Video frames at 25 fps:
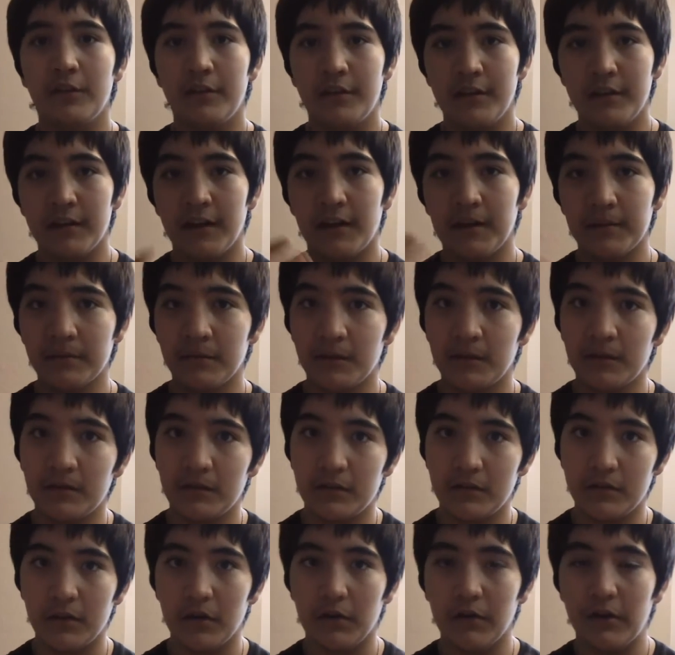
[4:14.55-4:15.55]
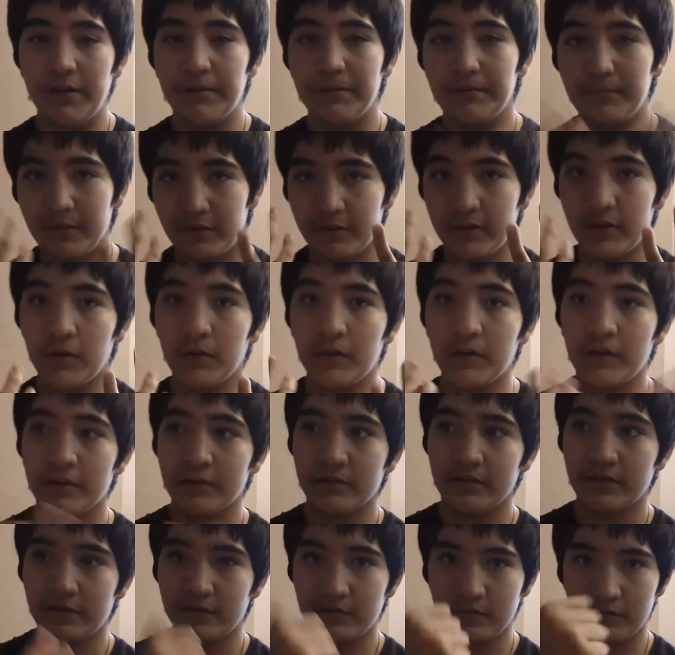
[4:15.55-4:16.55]
And I think, you know, it's
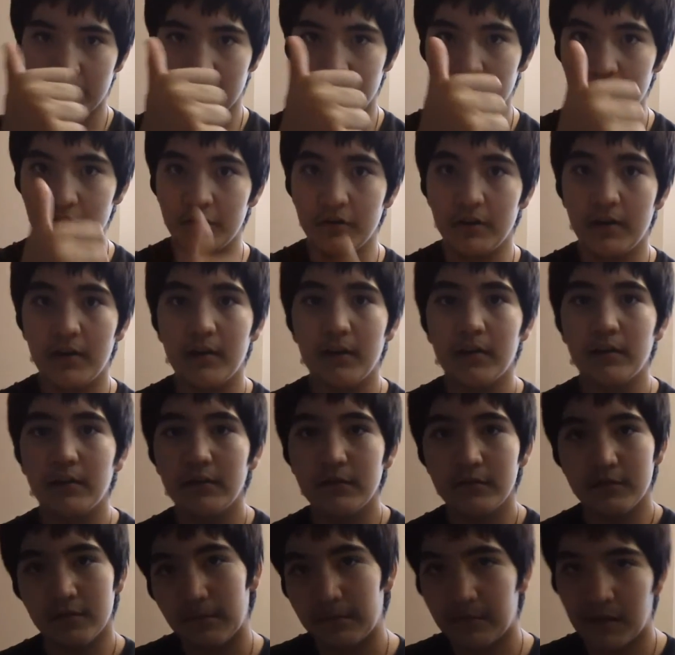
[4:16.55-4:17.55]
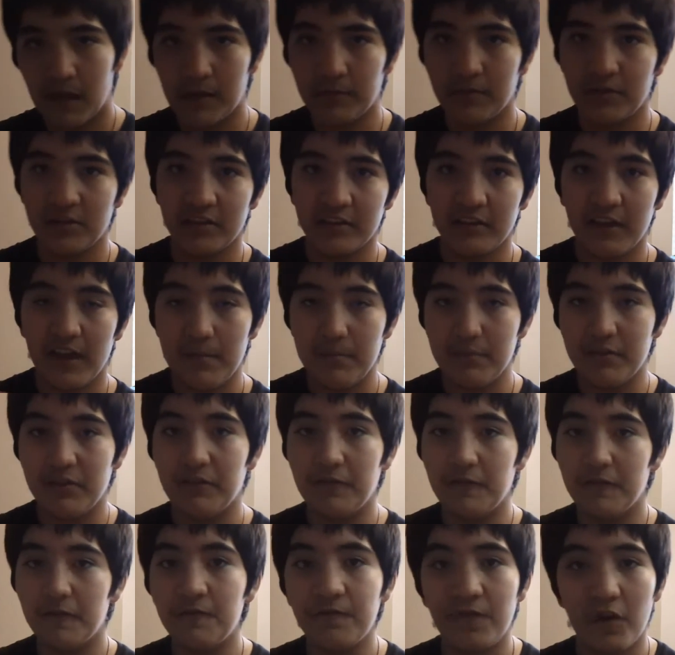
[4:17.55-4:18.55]
serious, good sometimes you just can't be
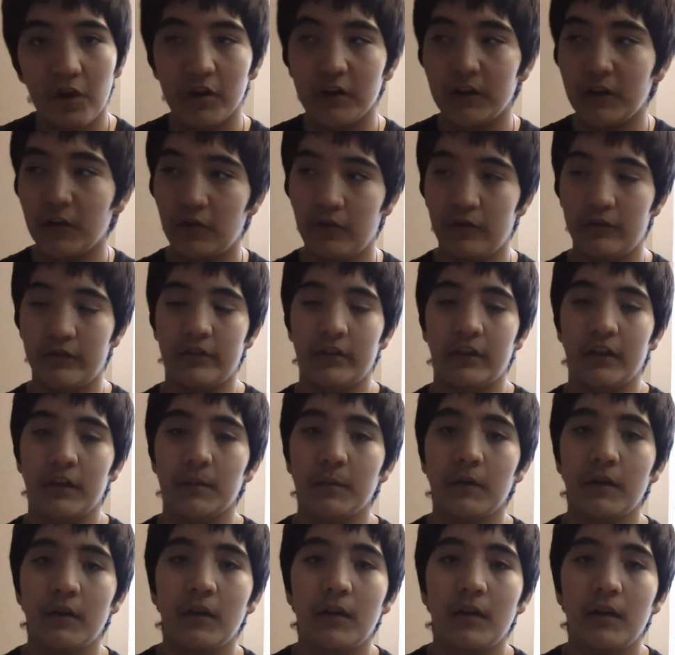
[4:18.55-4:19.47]
funny all the time.